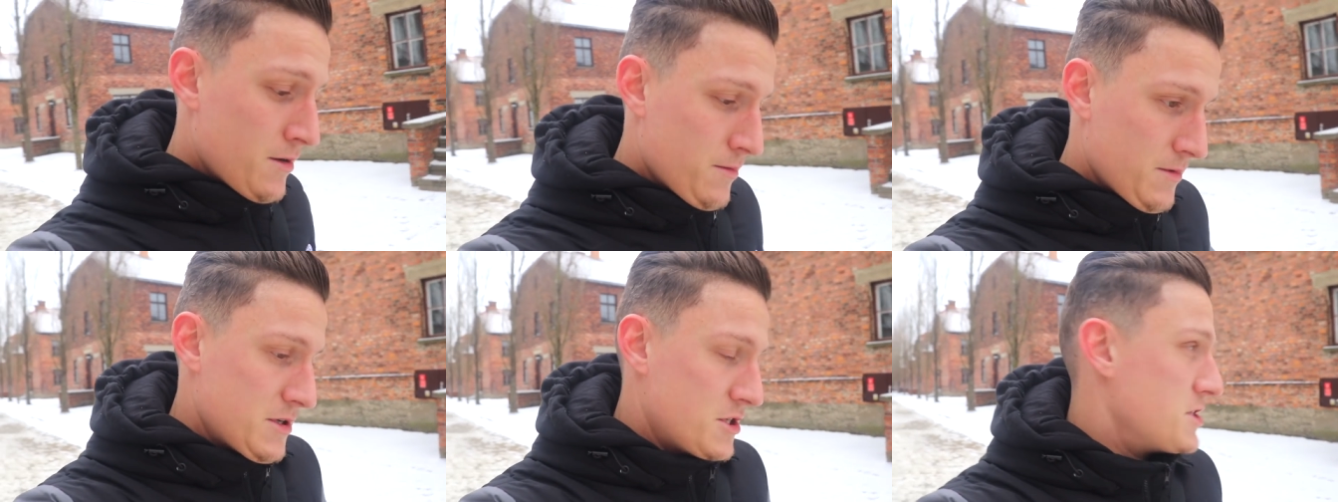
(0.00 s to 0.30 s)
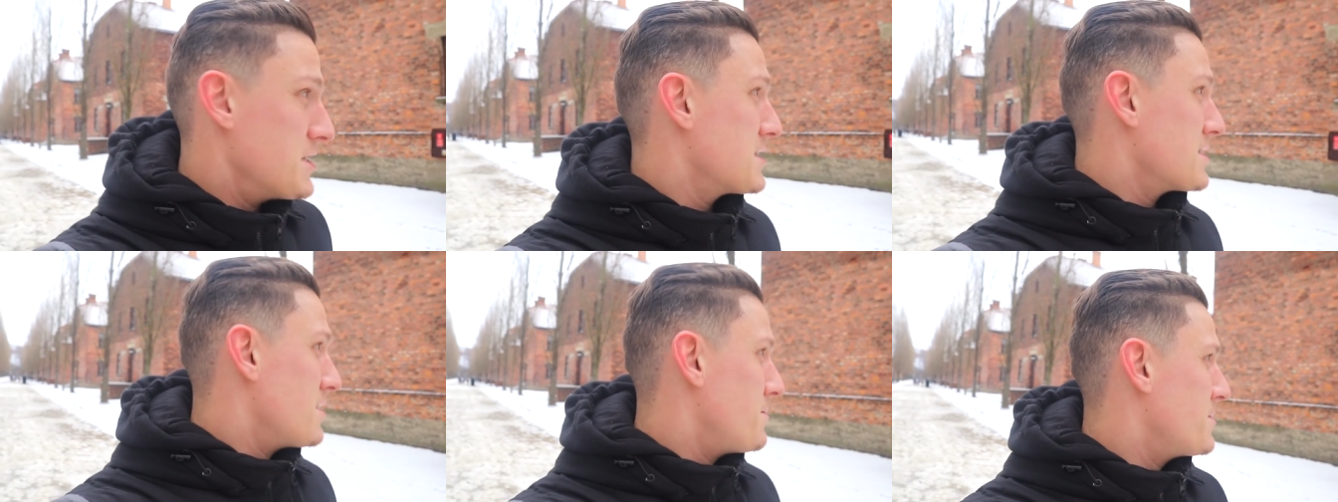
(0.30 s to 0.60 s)

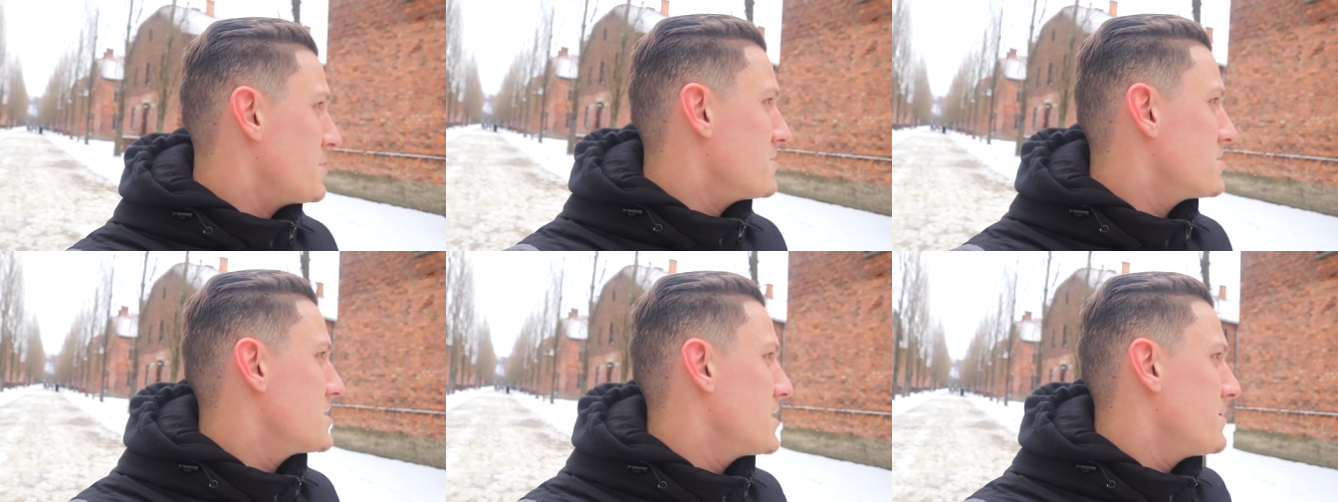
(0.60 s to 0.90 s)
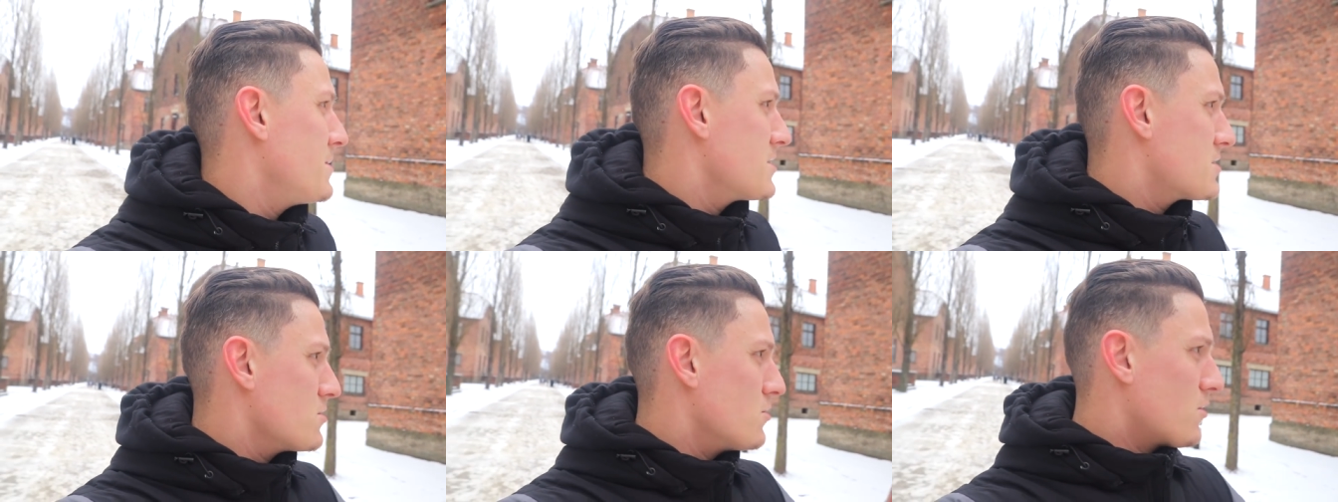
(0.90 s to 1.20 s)
which isn't a
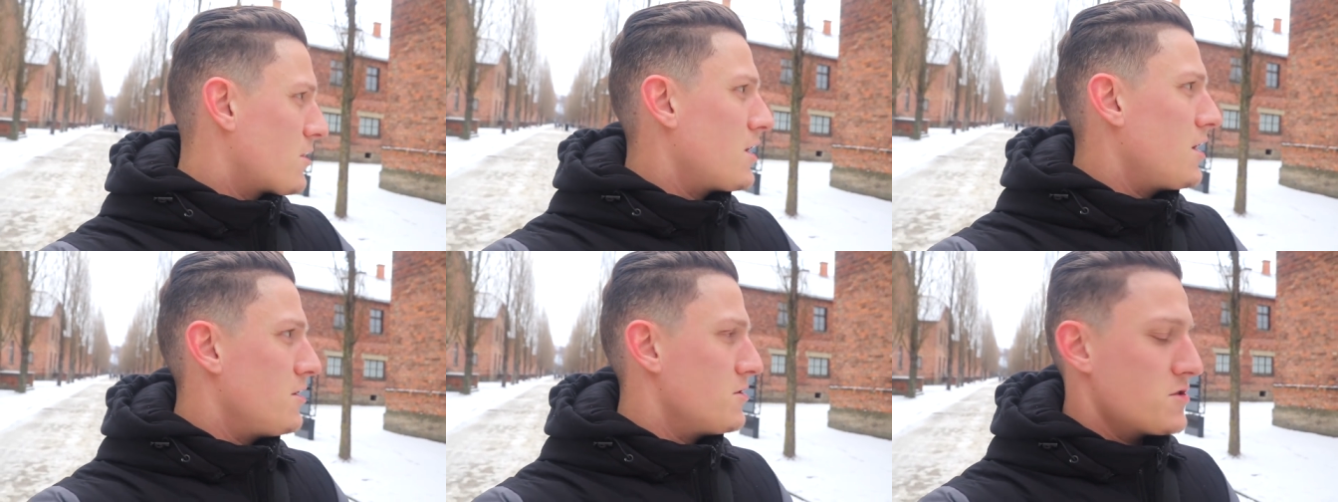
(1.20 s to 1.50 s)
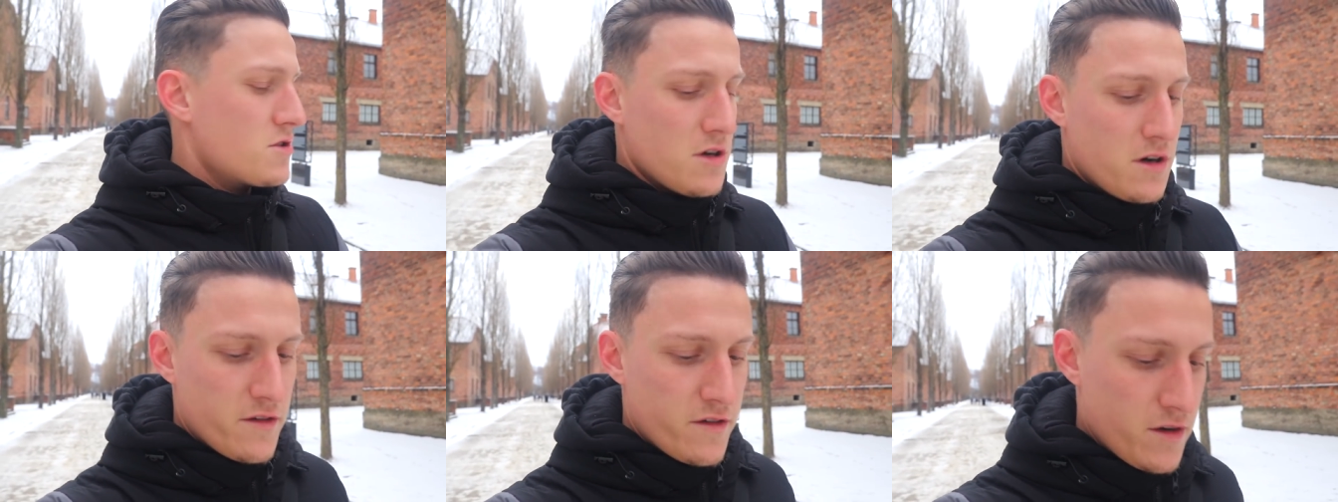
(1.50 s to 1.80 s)
museum, it's all
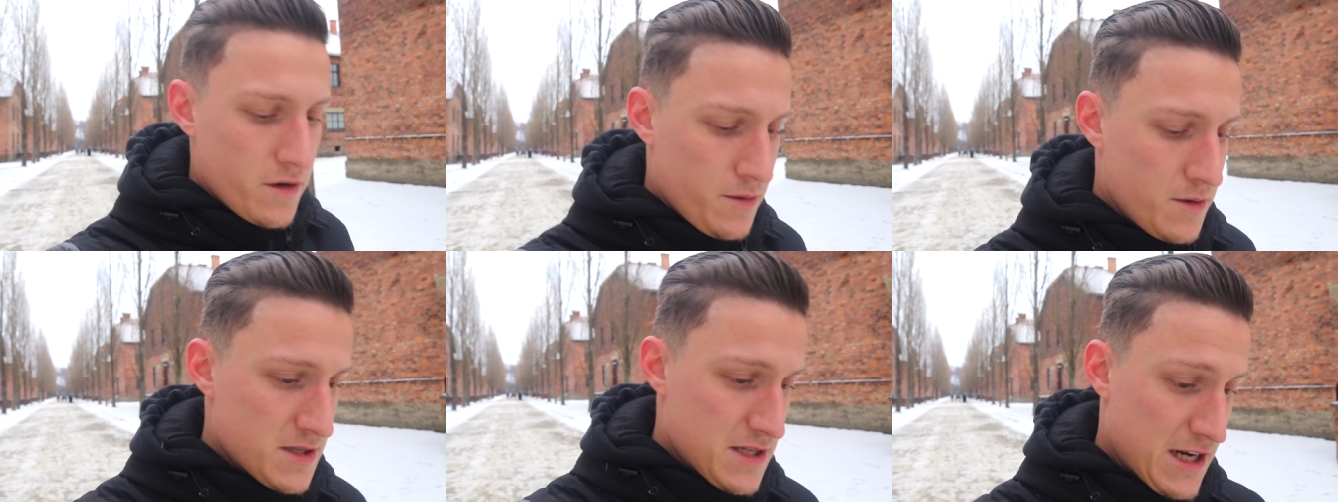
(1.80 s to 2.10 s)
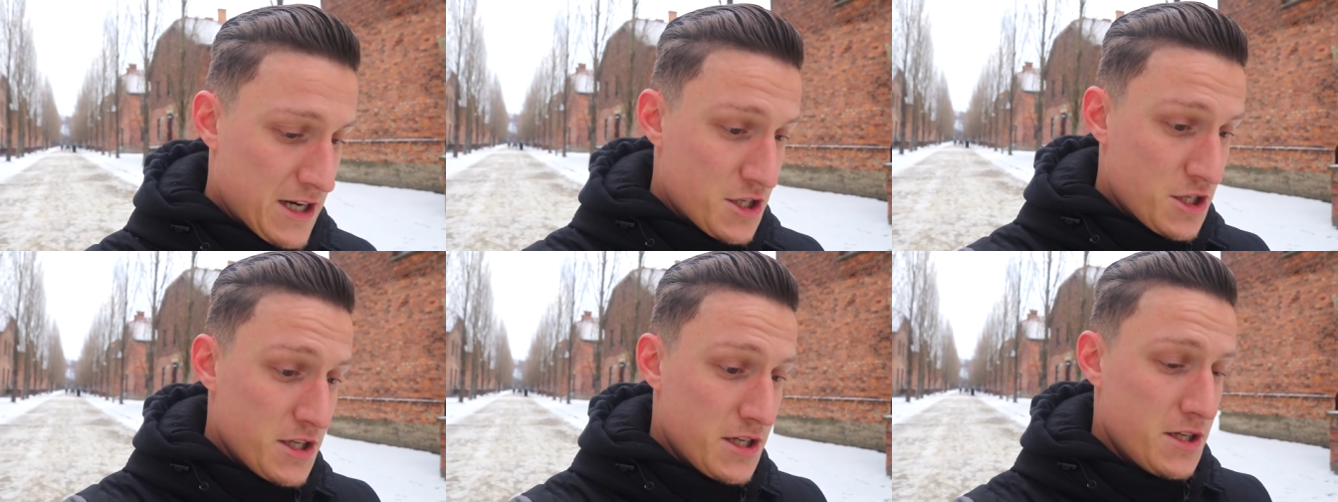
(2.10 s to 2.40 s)
closed off, was
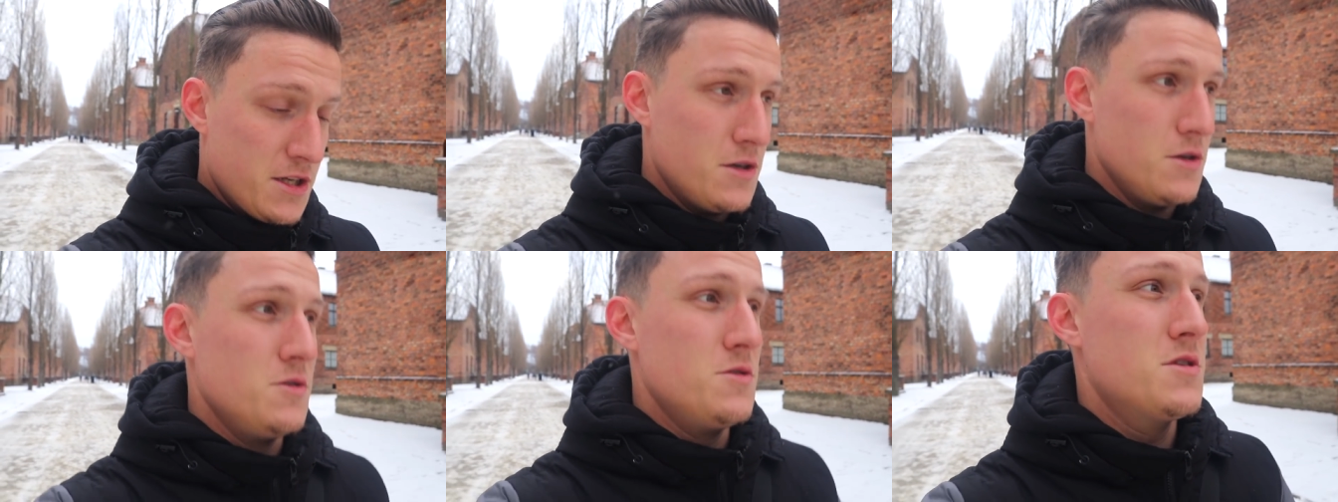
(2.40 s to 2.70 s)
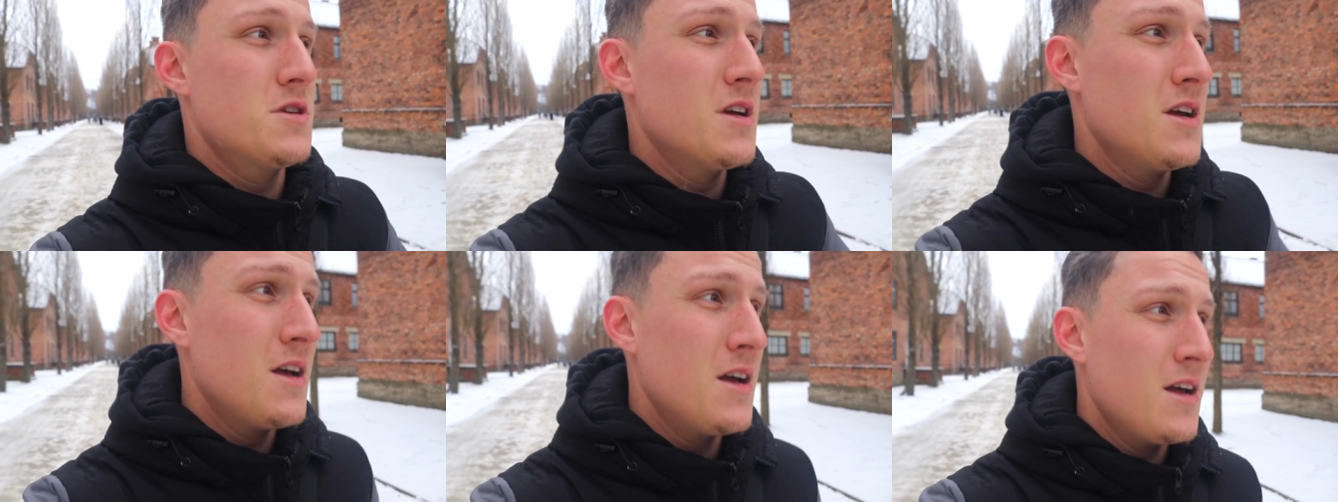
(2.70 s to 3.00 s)
actually
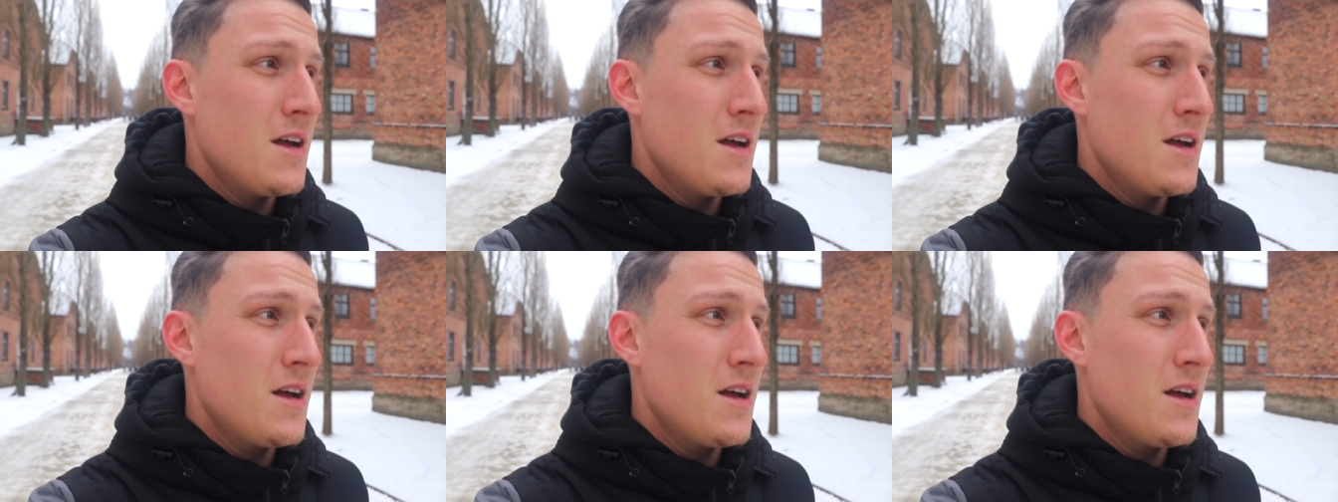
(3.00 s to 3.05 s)
used